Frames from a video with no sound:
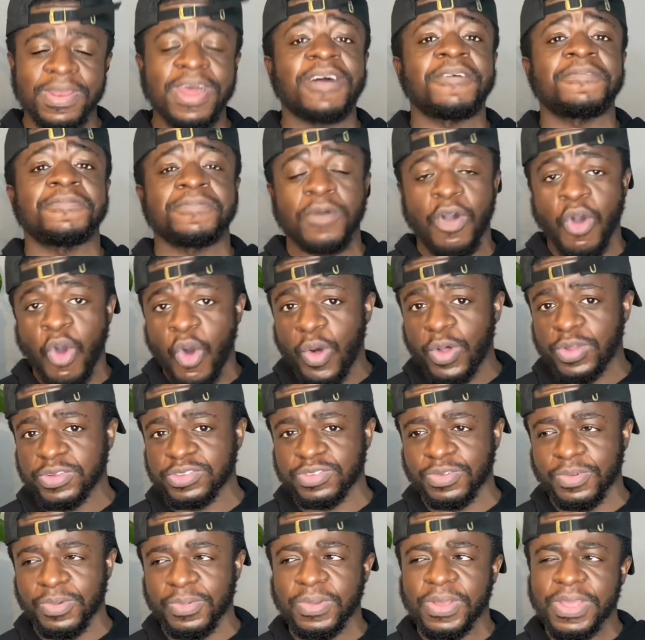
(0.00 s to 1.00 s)
I've
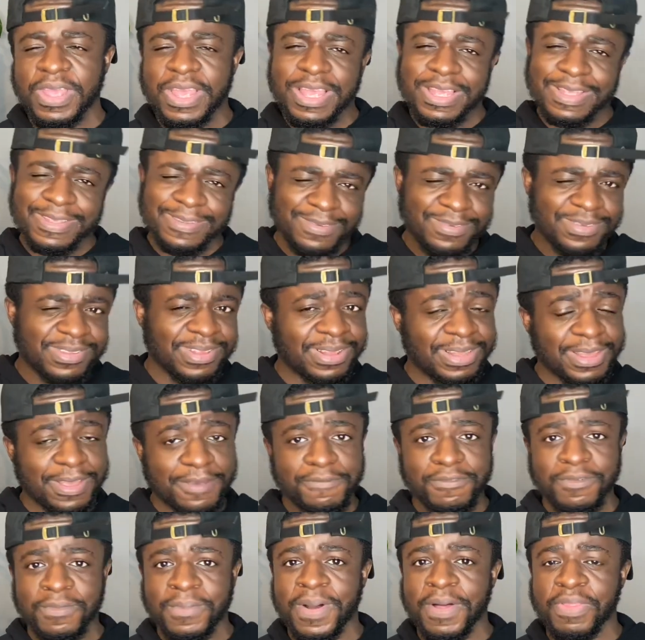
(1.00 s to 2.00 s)
also used the
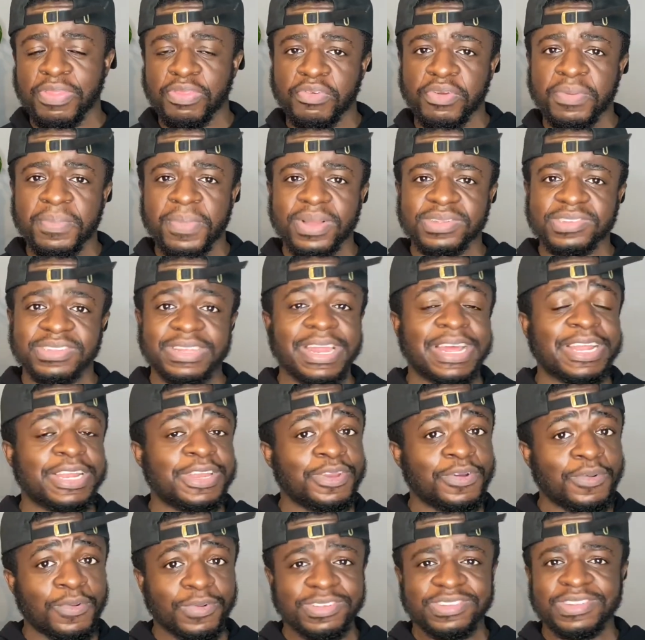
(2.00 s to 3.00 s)
liquid for about 3 months, and I
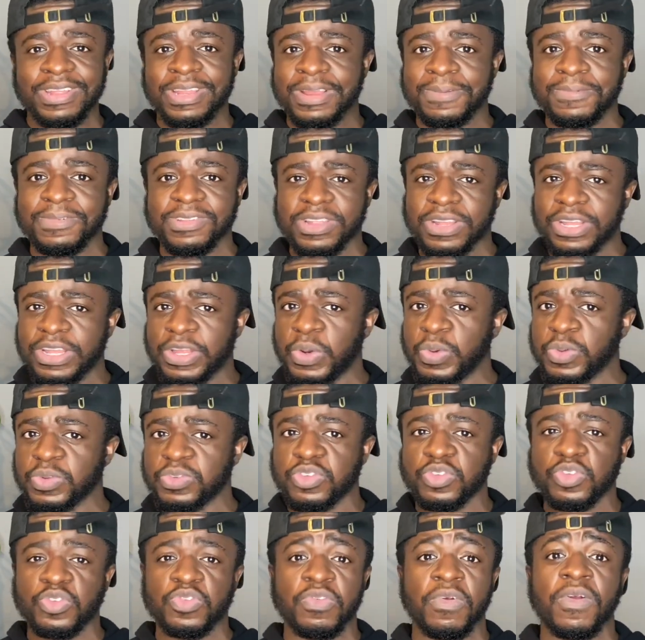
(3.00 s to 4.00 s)
noticed that it was a little
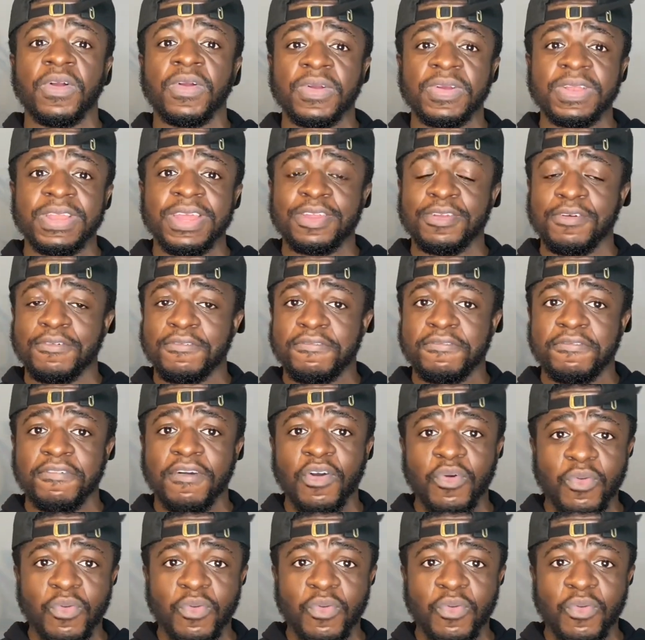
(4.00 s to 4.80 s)
stronger than the foam